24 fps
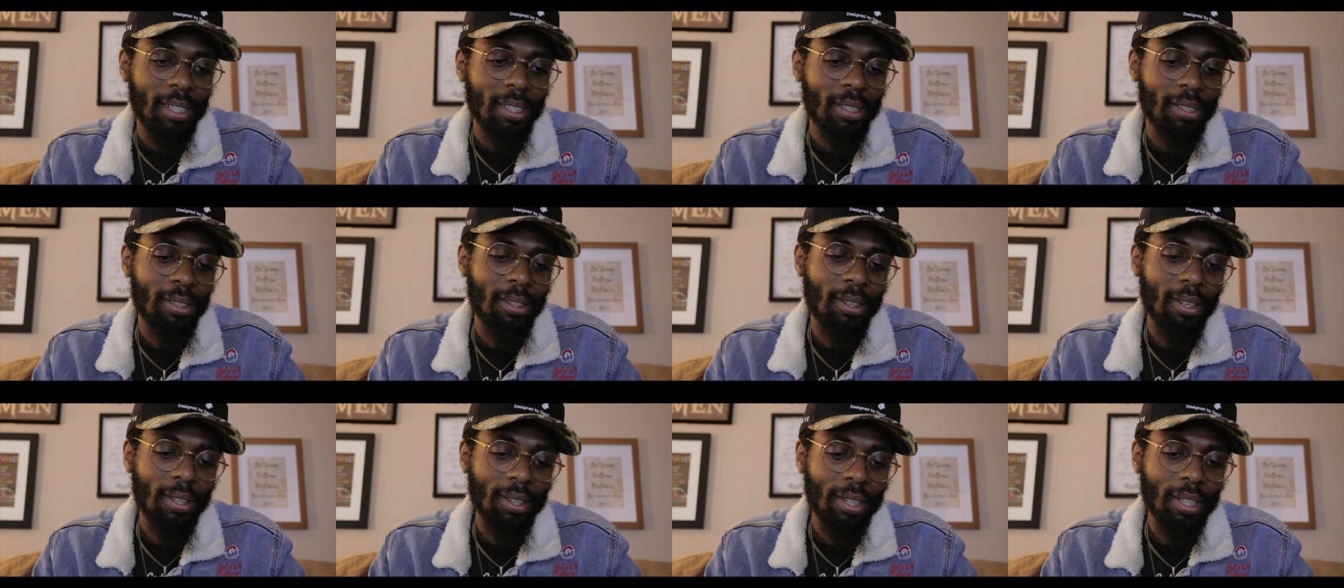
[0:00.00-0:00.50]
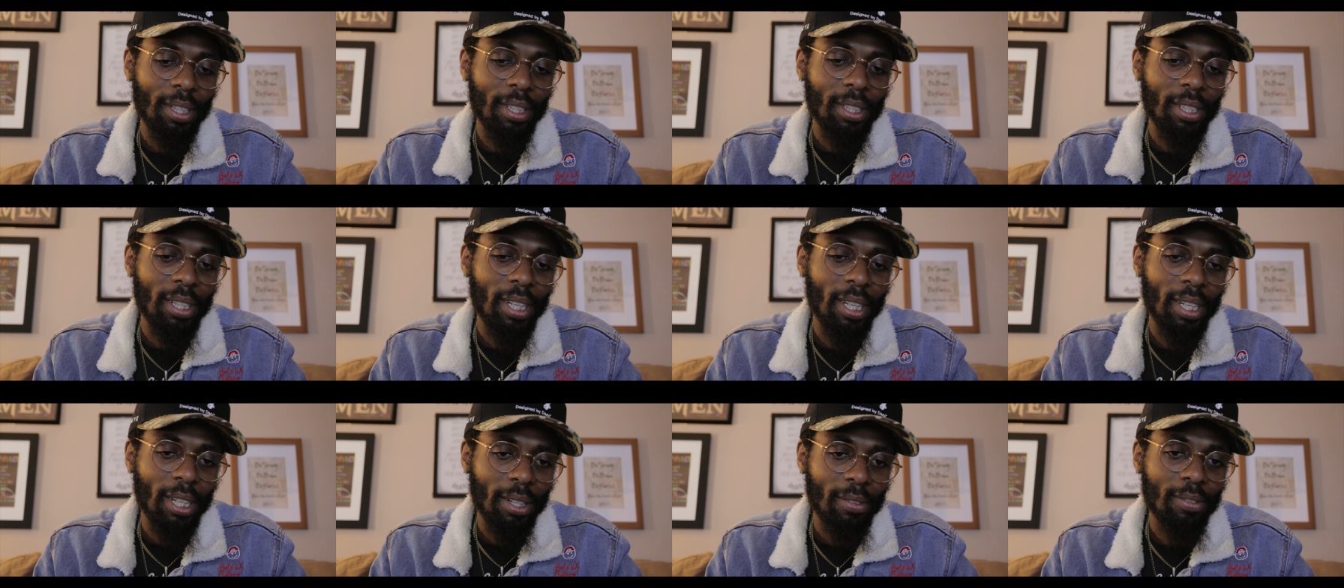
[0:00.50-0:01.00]
you know, I think of
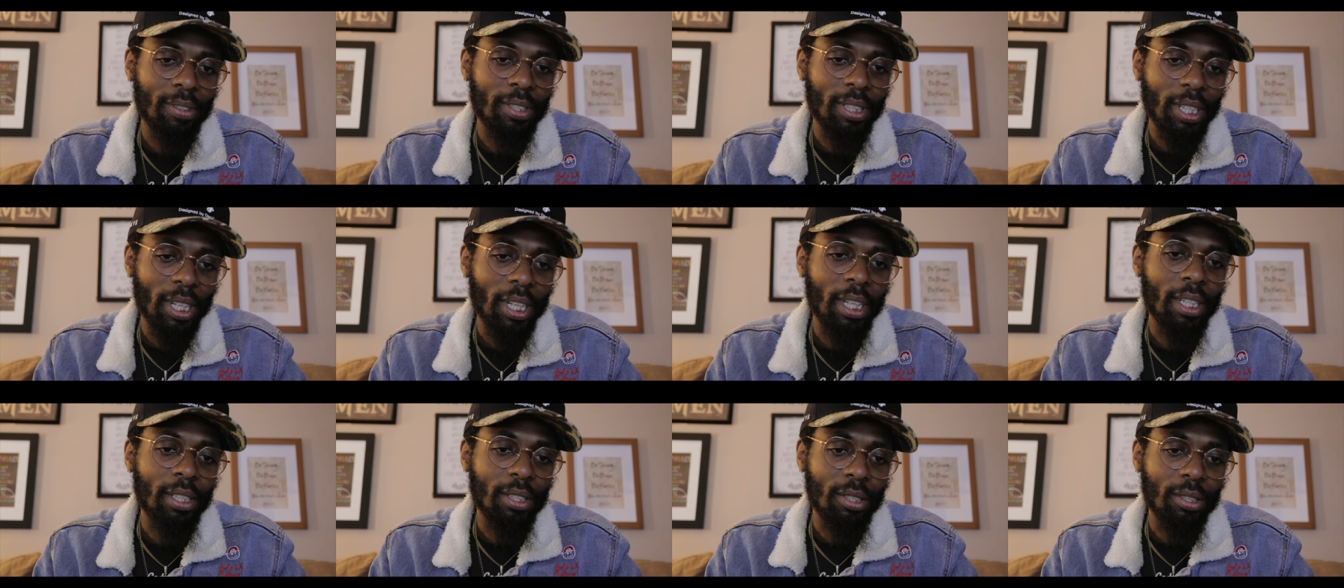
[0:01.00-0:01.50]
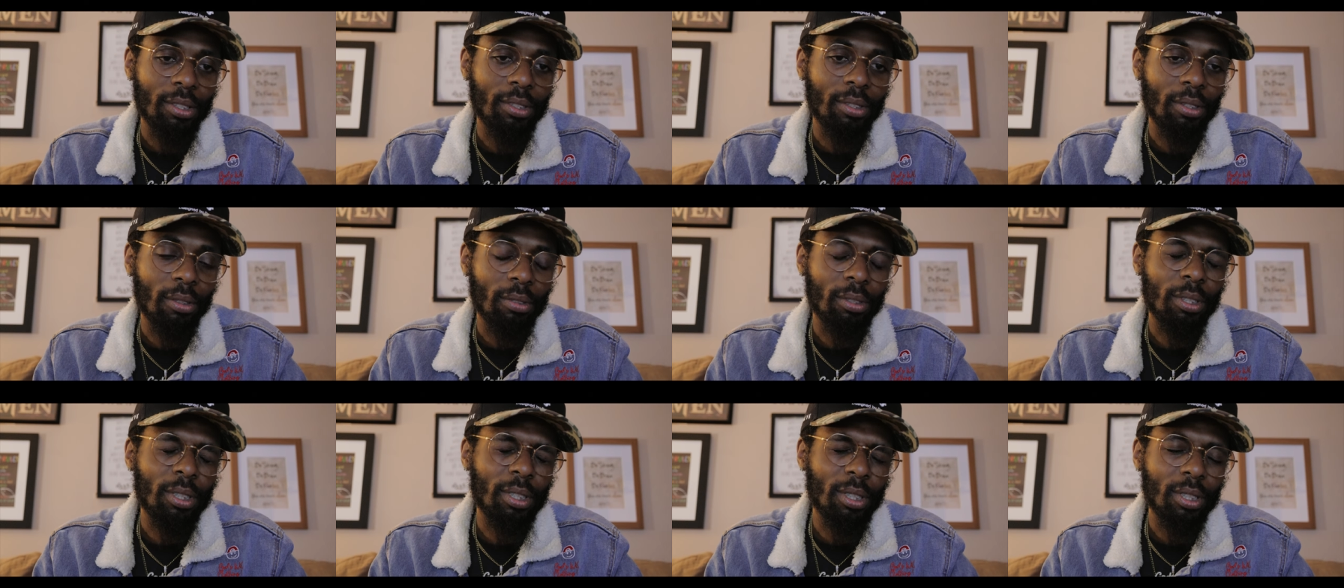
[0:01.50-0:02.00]
that every day, you
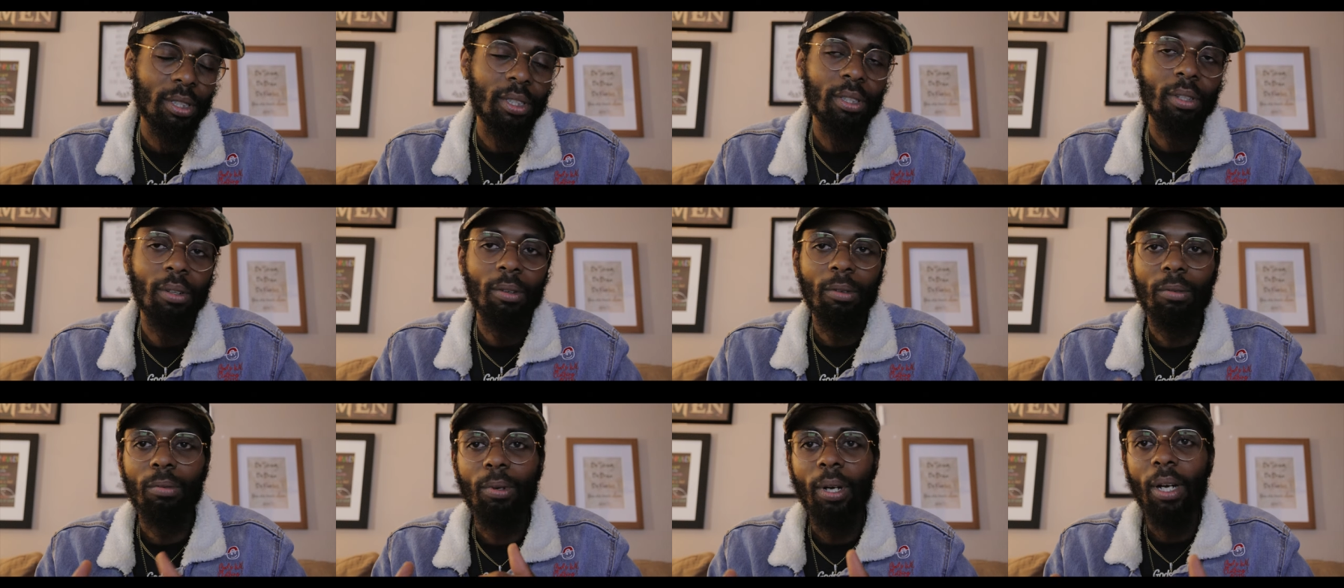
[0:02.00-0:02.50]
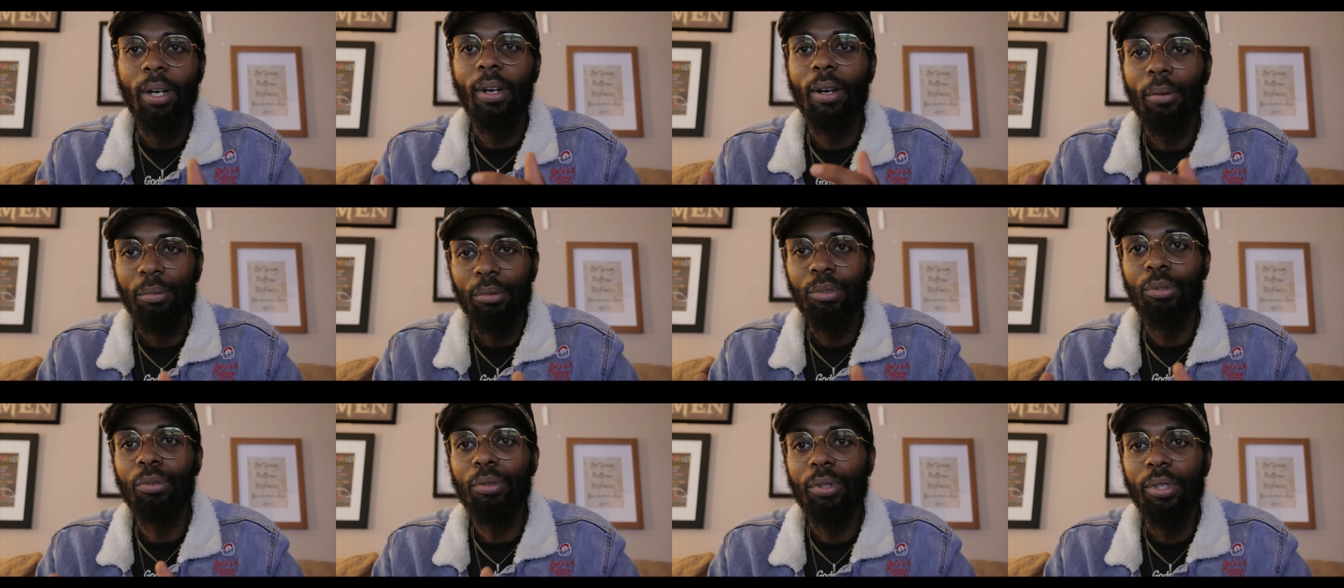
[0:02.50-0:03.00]
know, just, oh wow,
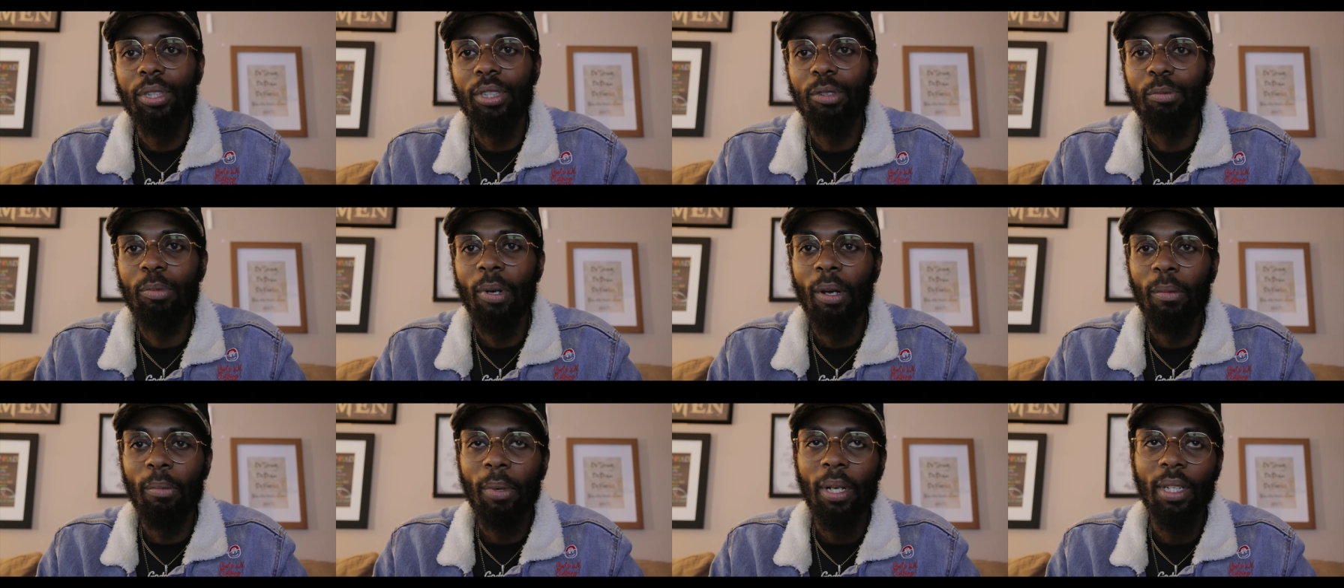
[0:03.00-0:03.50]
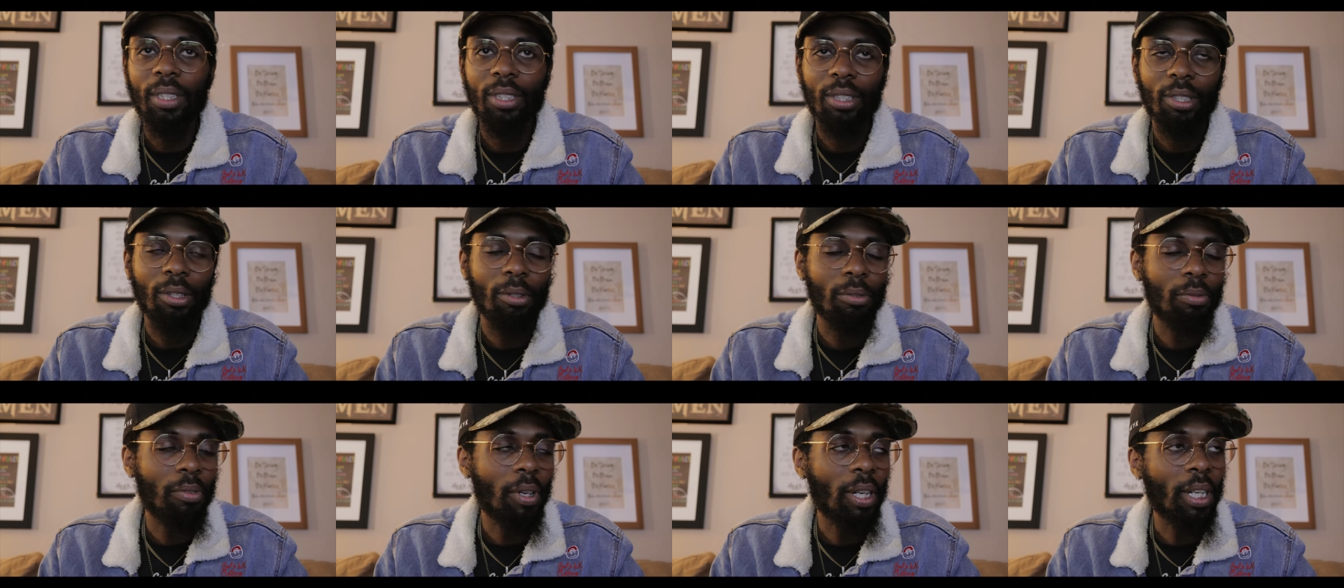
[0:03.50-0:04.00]
I'm doing this by
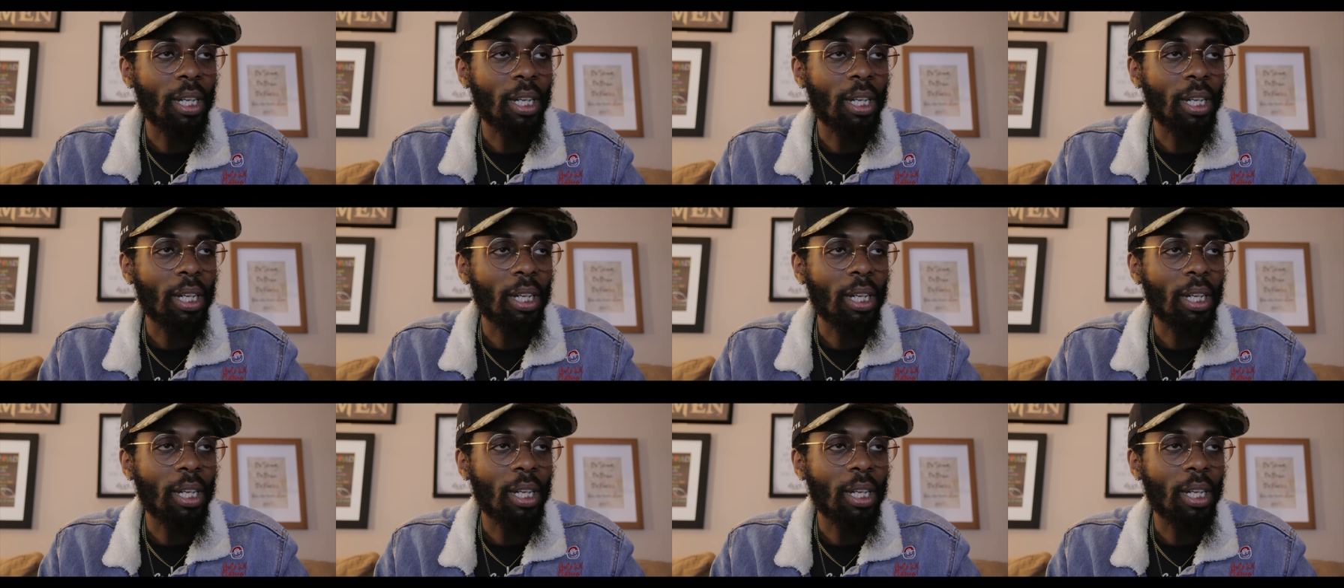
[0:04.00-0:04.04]
myself.